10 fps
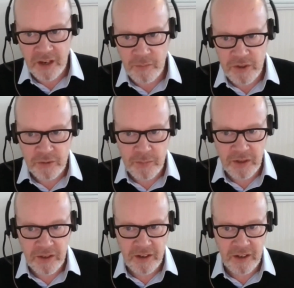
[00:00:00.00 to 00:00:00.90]
And we should be
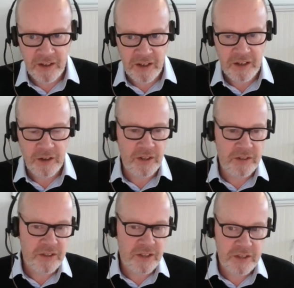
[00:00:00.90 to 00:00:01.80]
thinking,
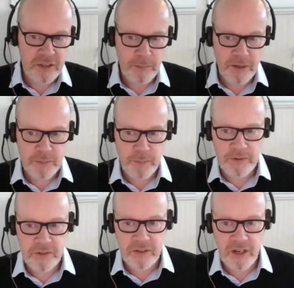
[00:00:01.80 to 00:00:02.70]
is this the best
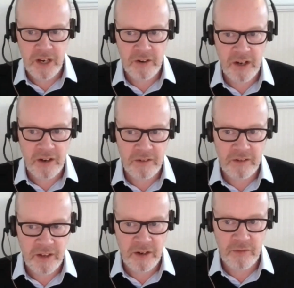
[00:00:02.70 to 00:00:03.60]
person to carry out
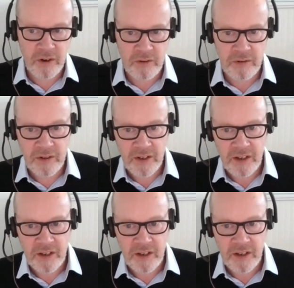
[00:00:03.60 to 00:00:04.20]
that role?